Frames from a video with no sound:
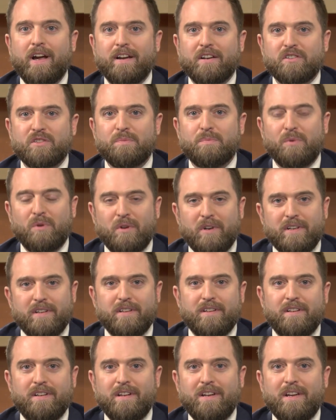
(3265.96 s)

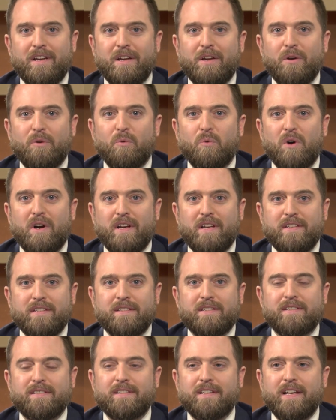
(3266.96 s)
exploited
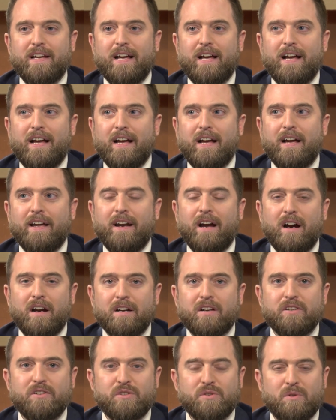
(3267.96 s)
was an
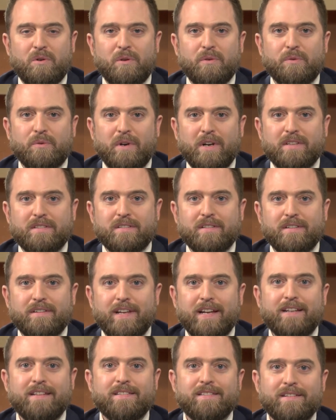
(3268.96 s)
uncontrolled risk.
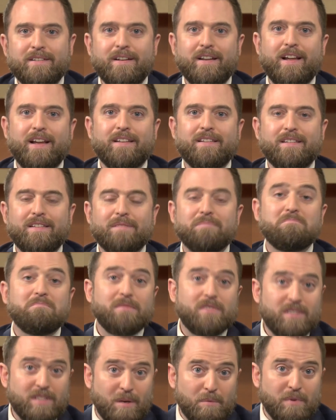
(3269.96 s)
They consider that,
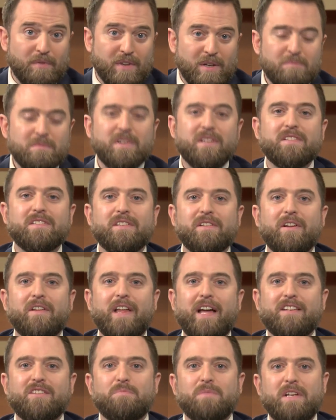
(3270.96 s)
some of them consider
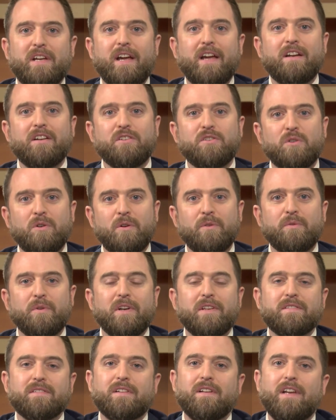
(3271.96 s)
that to be a controlled
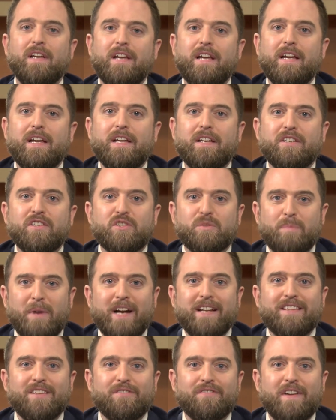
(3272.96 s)
risk.
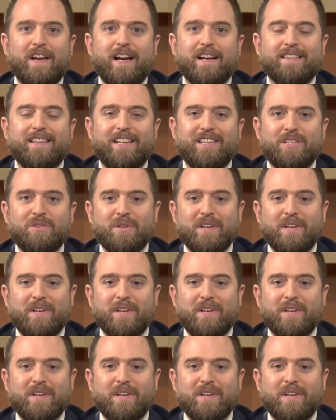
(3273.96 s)
despite the fact that